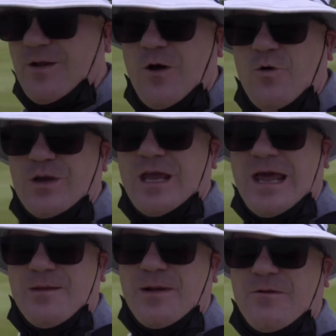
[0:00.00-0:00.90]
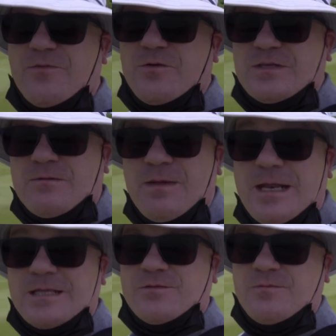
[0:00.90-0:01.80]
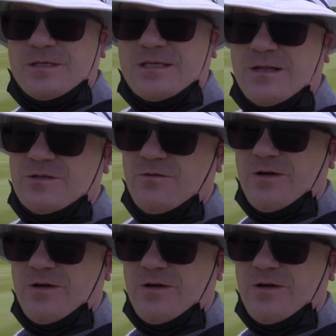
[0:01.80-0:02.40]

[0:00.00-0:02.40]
Hung Yen, about 30 minutes from the centre of